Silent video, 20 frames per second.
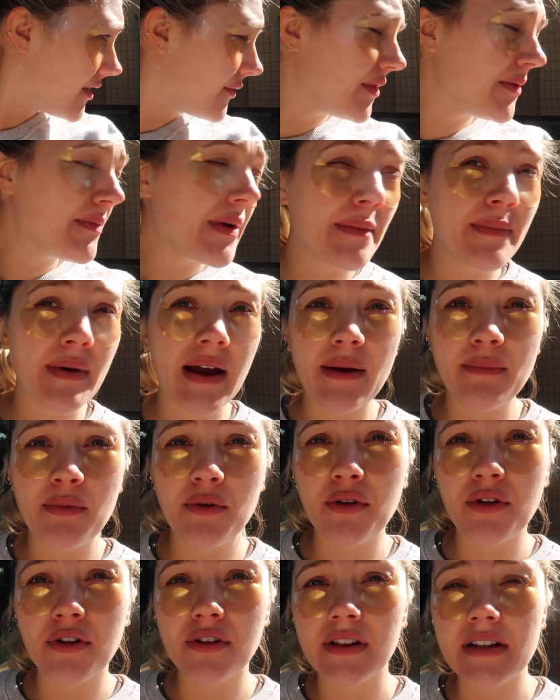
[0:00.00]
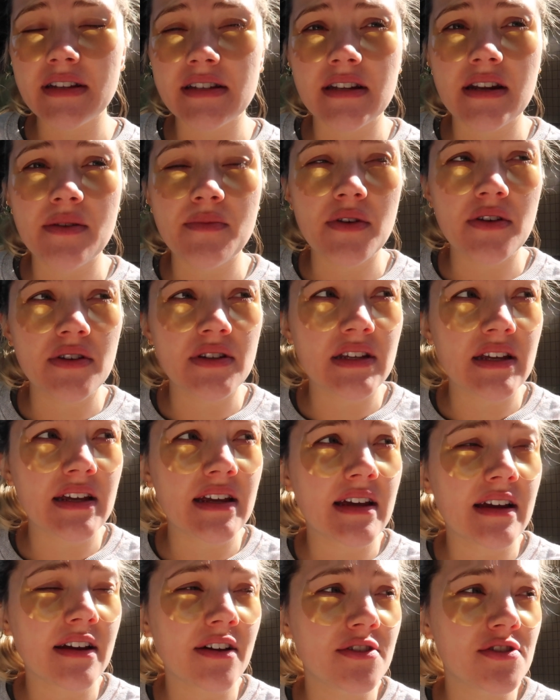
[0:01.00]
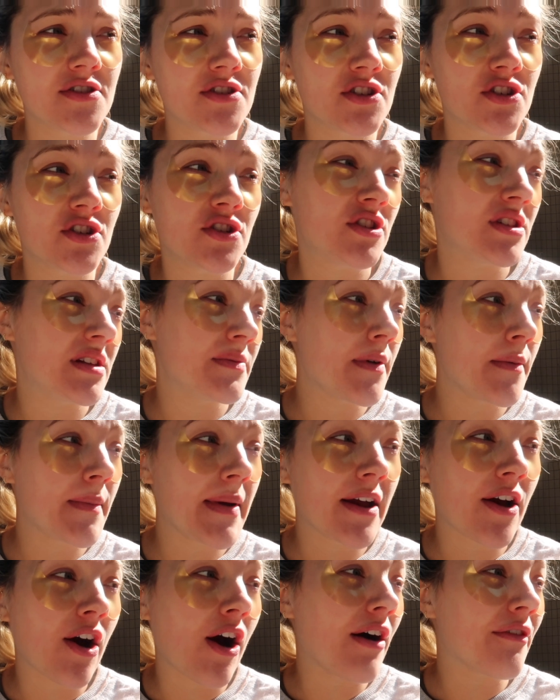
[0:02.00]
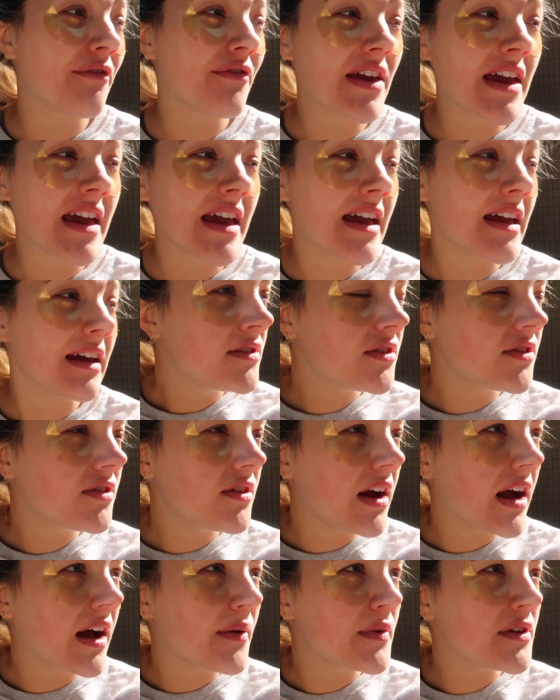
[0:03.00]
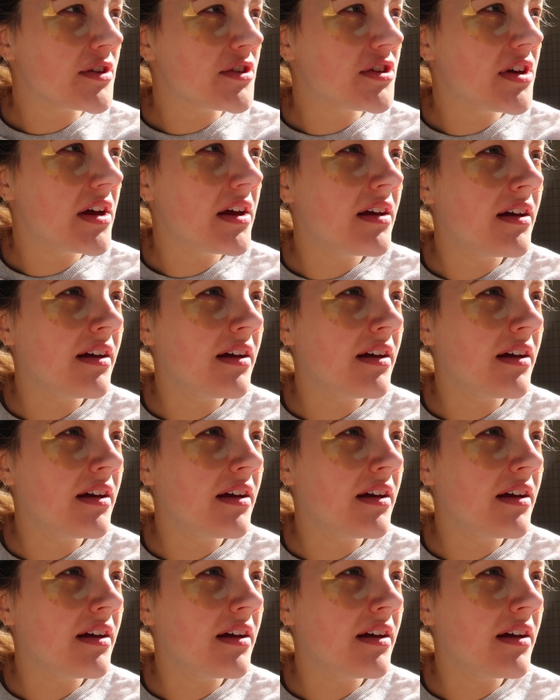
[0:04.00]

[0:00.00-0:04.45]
like read my Bible or listen to music or just sip on my coffee. Don't know how much